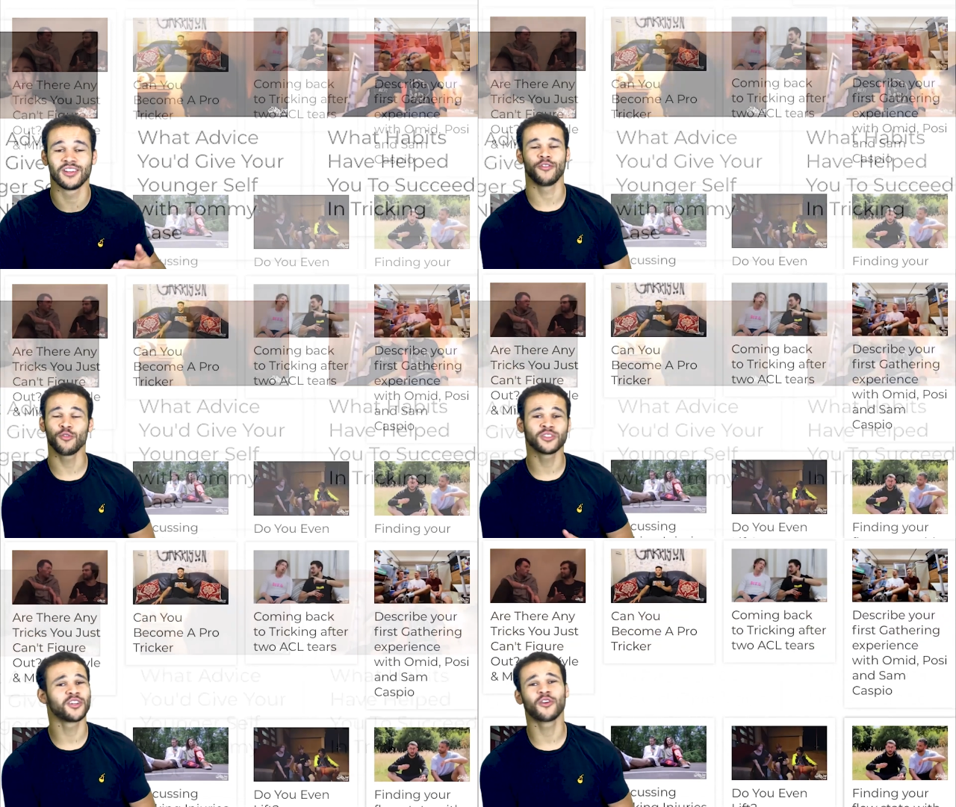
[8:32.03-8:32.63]

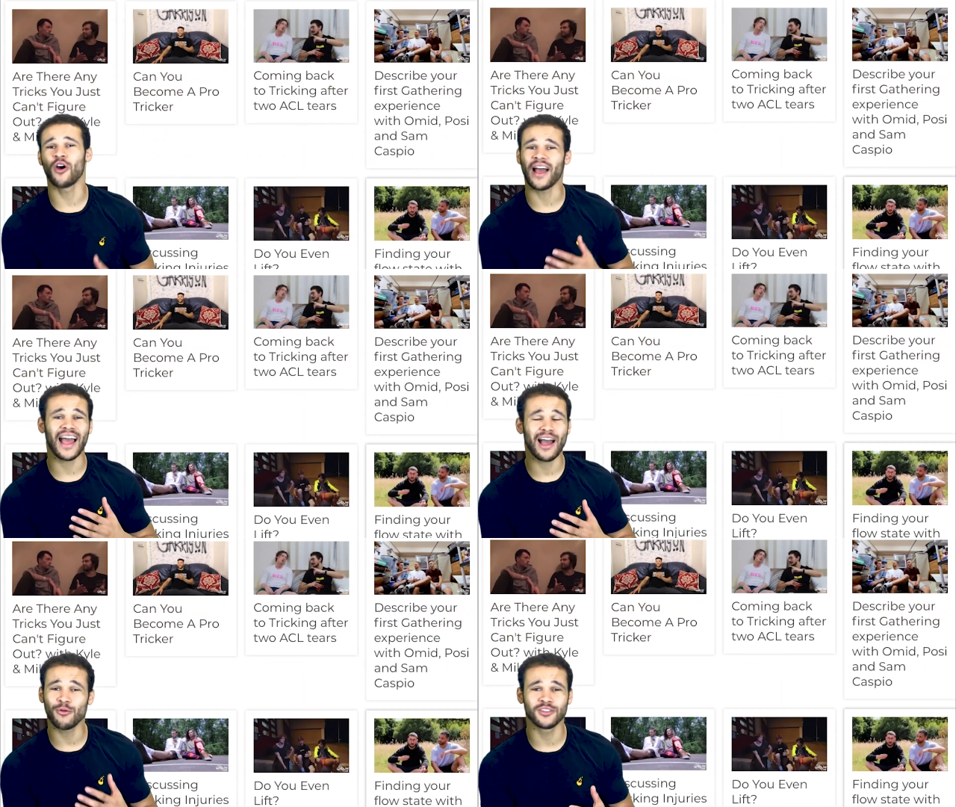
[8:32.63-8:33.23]
We've also got
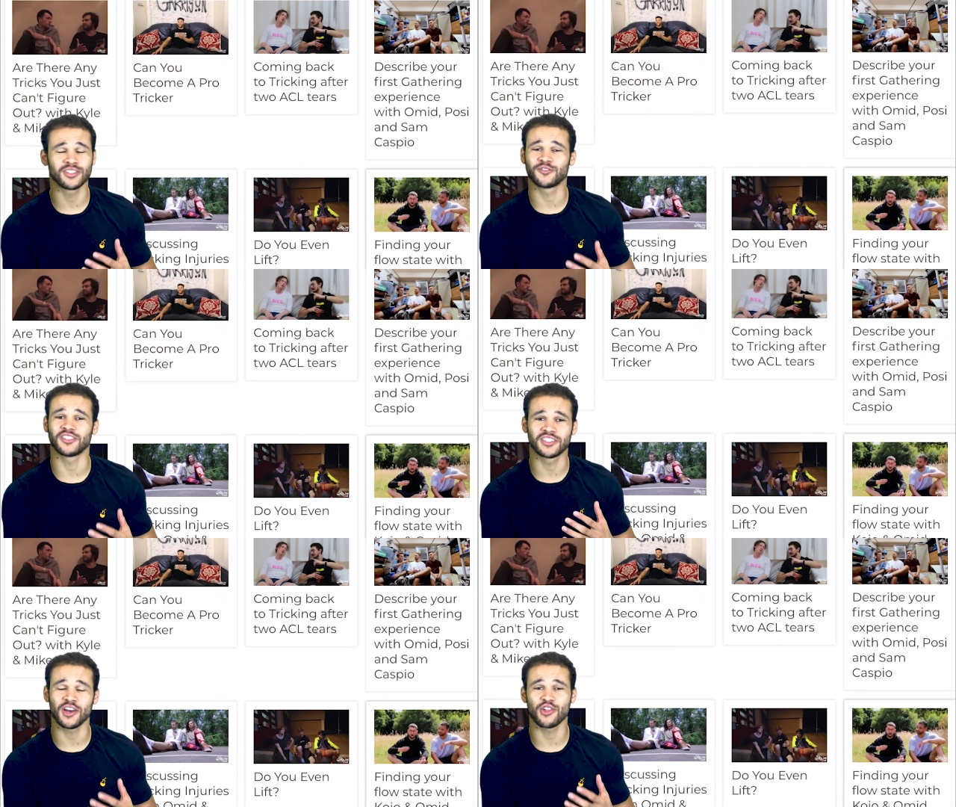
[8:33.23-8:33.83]
hours of
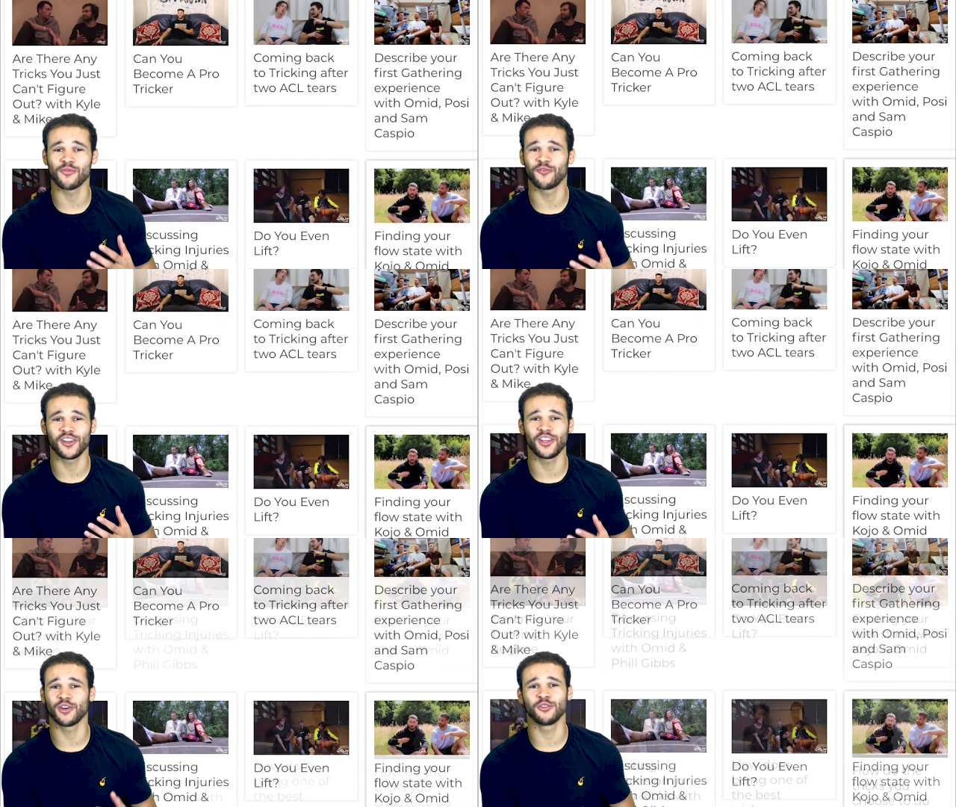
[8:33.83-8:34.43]
discussion
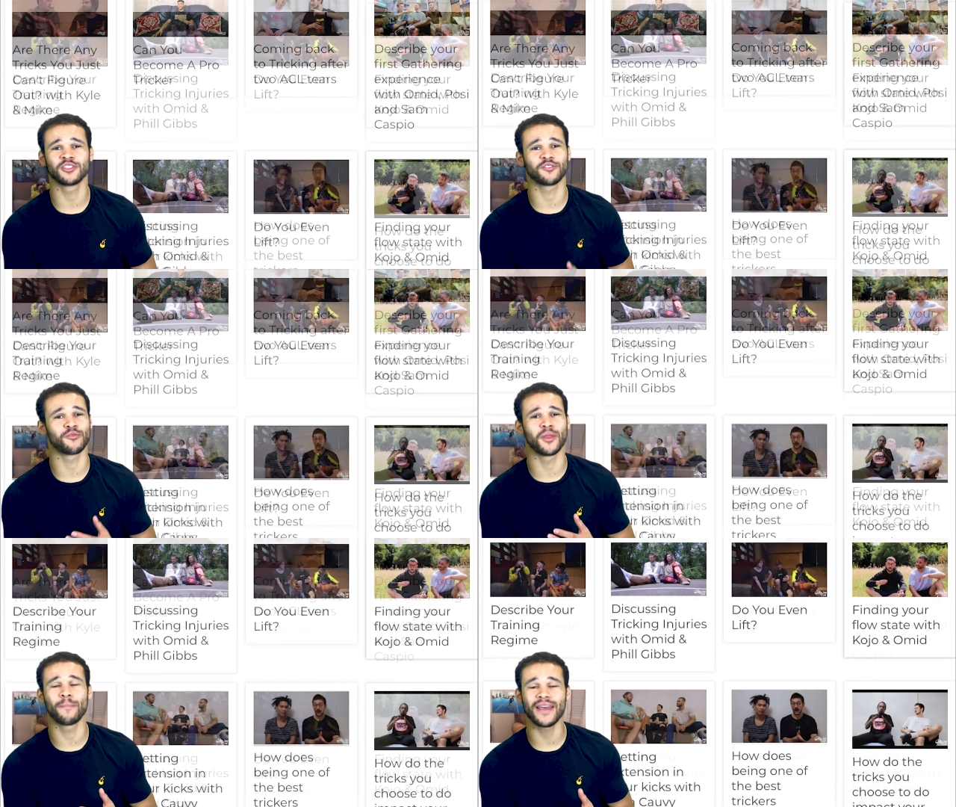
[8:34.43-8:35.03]
videos
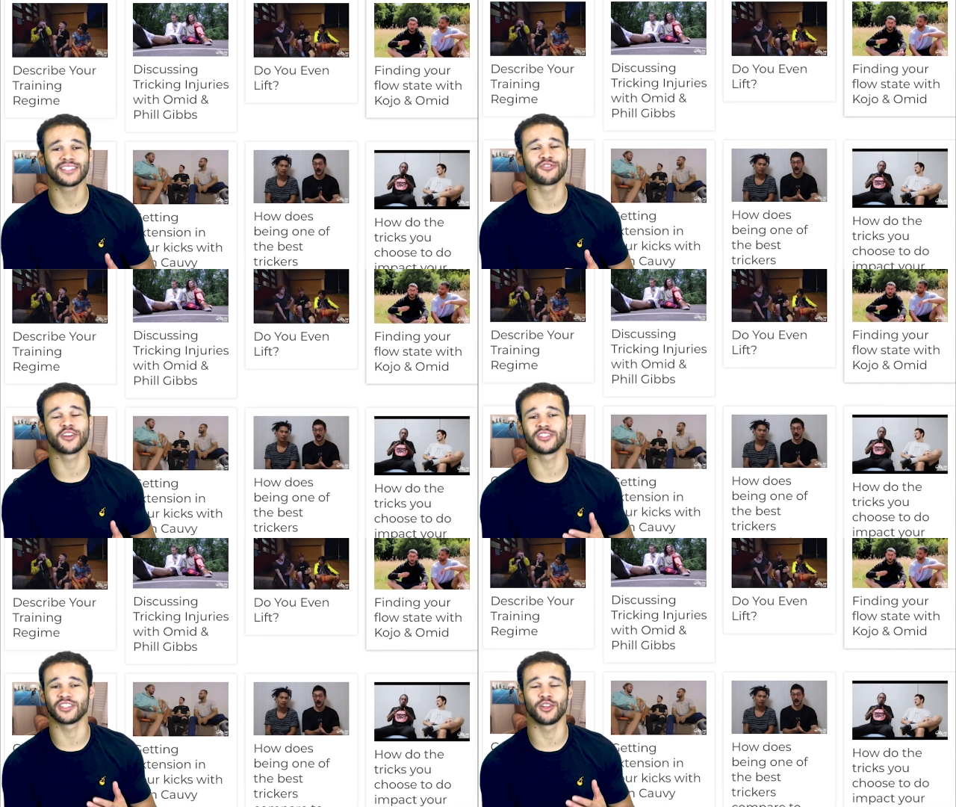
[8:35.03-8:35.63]
from the best
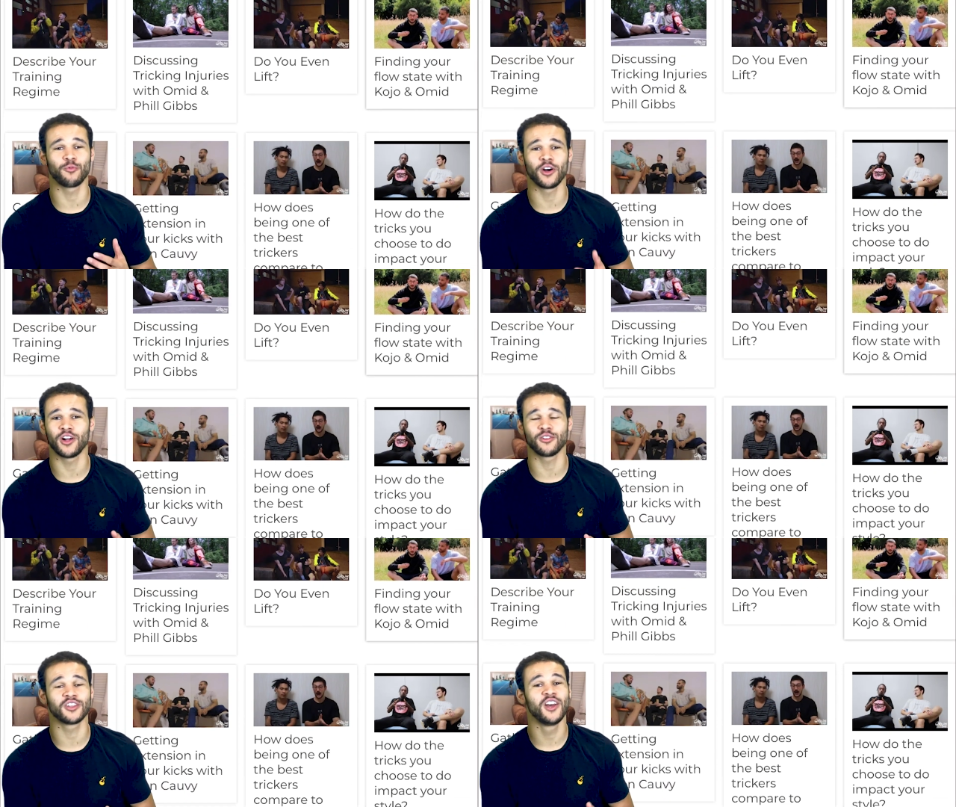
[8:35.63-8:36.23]
trickers in the
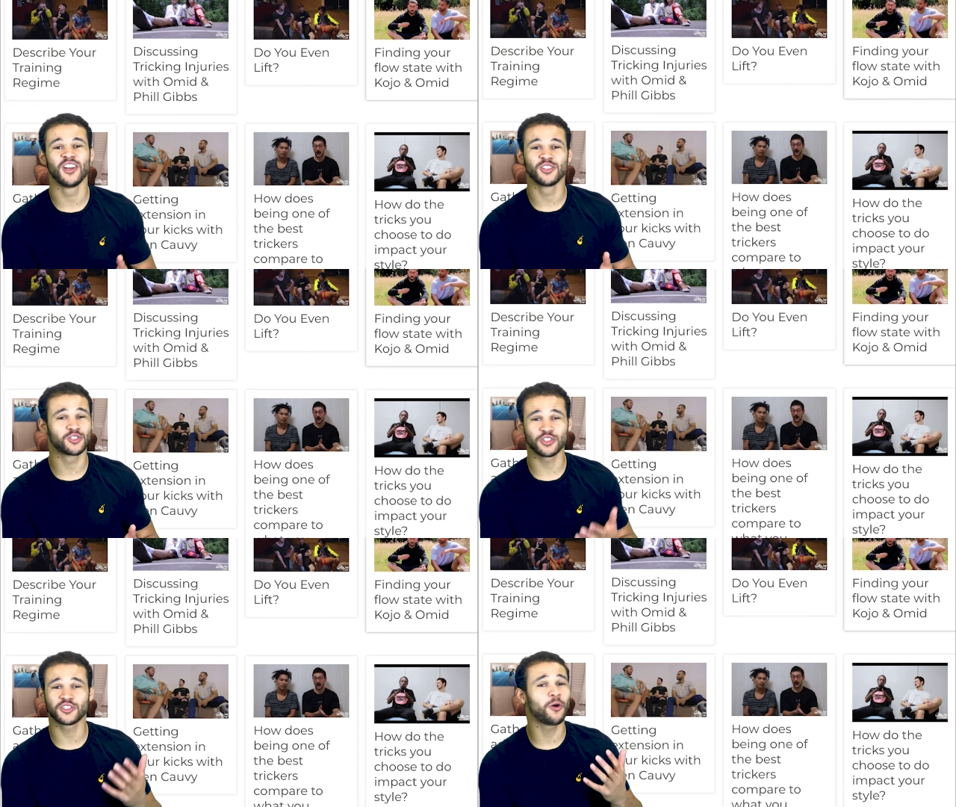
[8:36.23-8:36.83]
world,
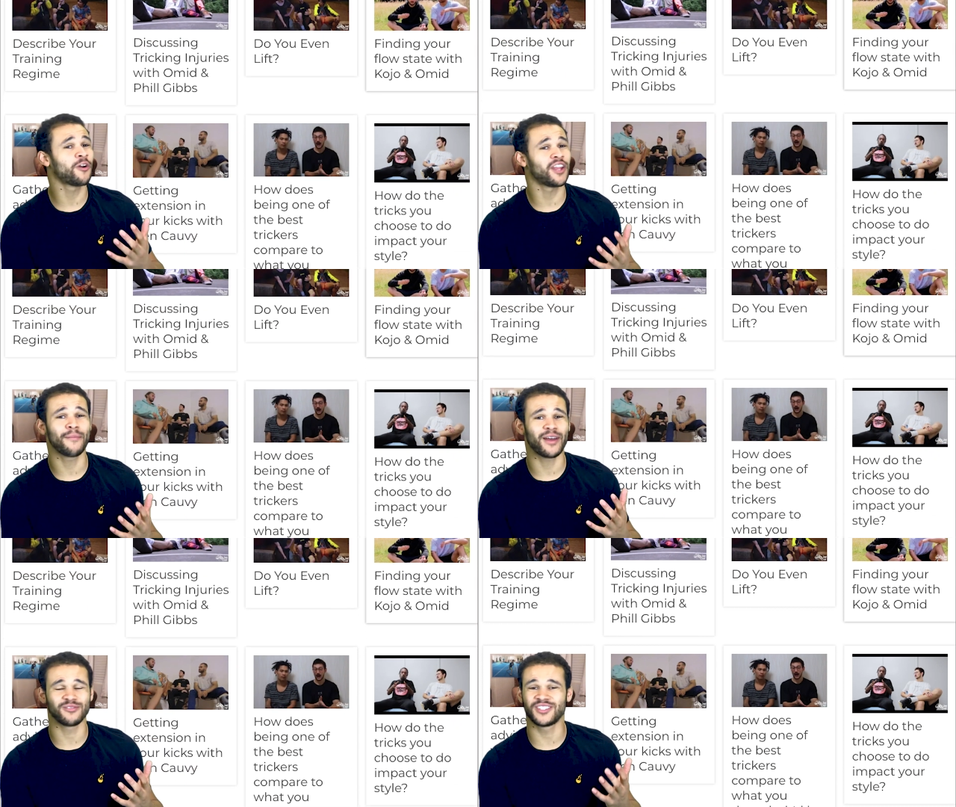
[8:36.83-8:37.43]
just talking
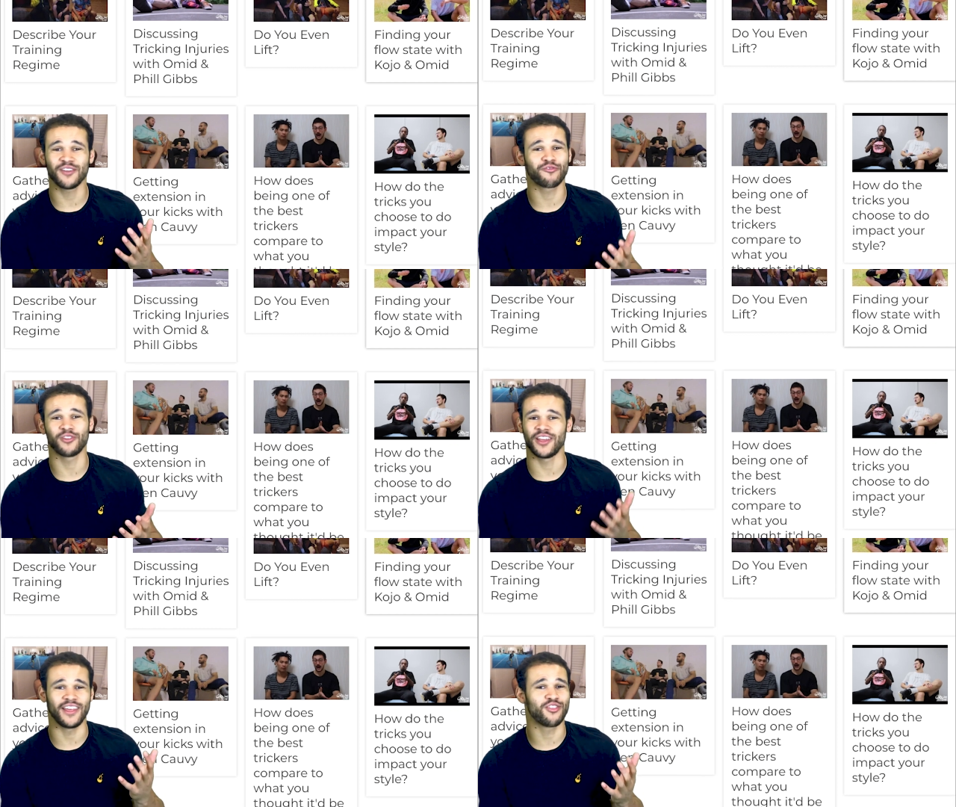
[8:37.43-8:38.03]
about
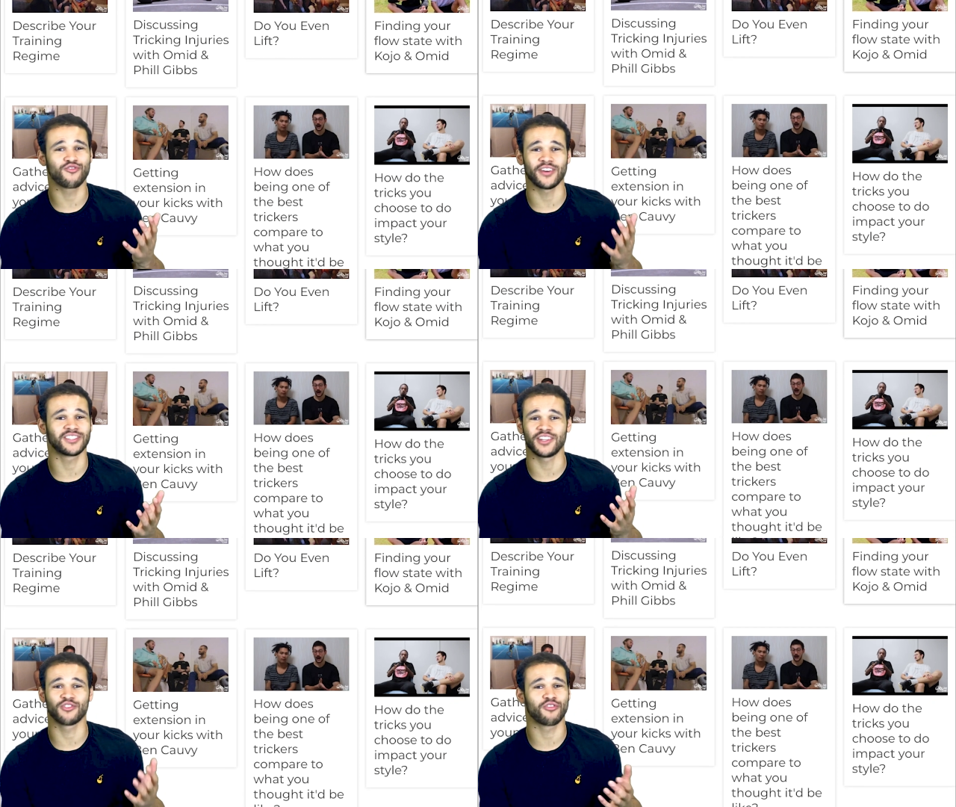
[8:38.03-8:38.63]
different
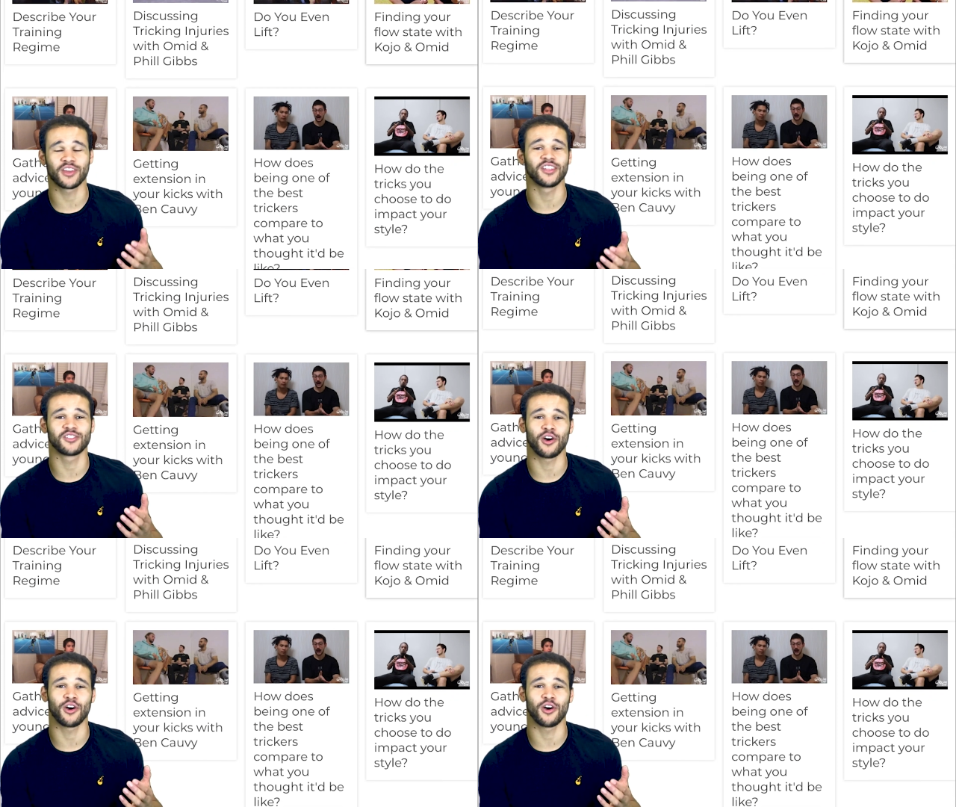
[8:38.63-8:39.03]
interesting tricking